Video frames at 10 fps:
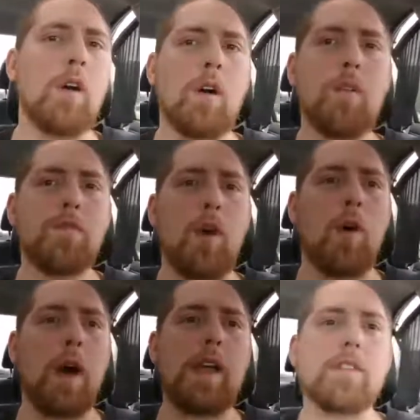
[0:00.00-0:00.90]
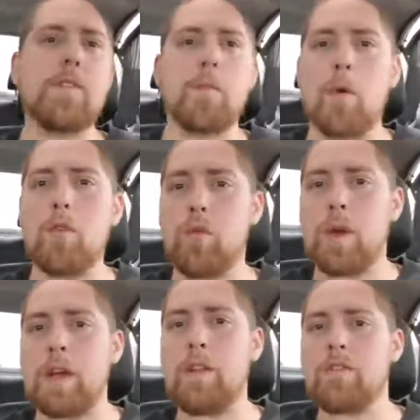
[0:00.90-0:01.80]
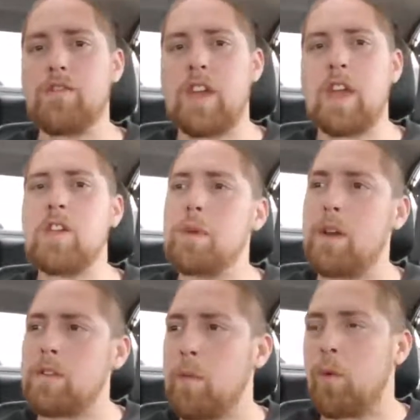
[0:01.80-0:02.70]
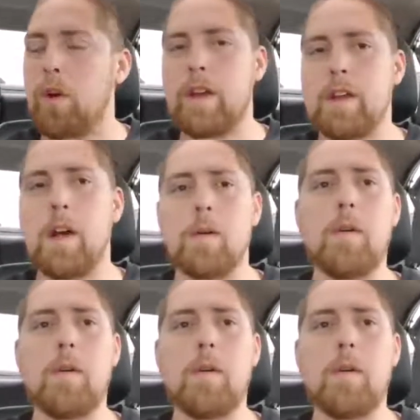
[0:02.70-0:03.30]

So I guess the mood swings change because I'm working now.